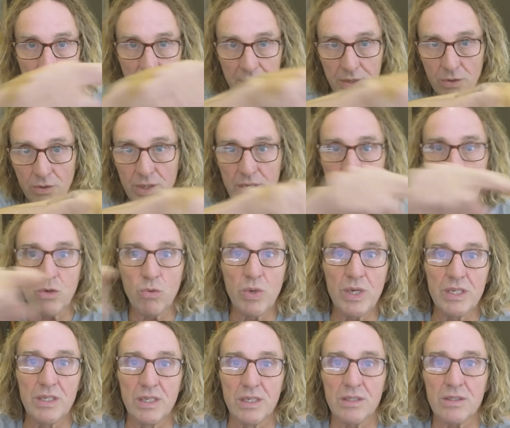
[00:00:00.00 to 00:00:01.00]
and you're
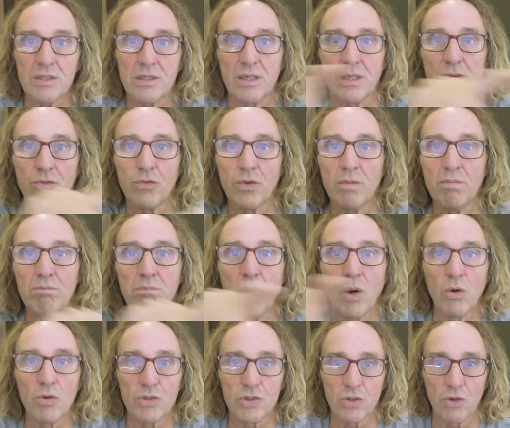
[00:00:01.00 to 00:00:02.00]
equidistant from
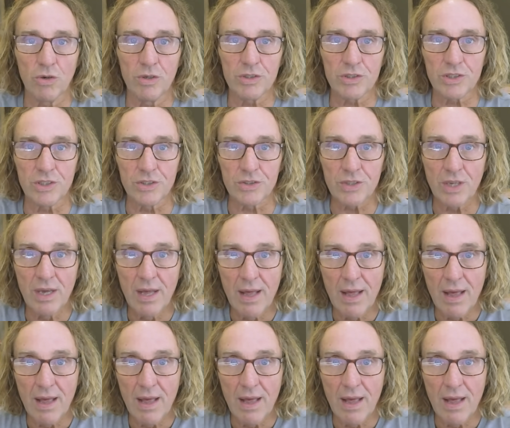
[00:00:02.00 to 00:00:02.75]
both sources,